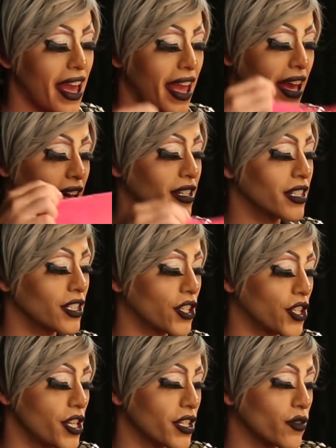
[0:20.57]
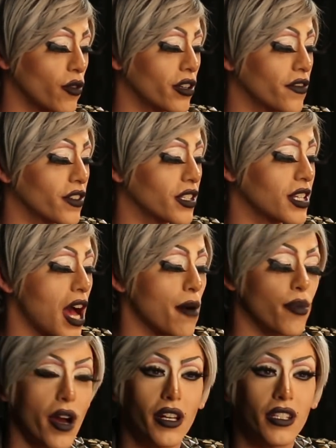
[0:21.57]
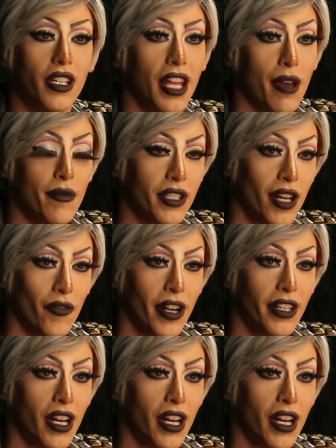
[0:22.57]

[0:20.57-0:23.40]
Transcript: And she is one of the top products on Amazon right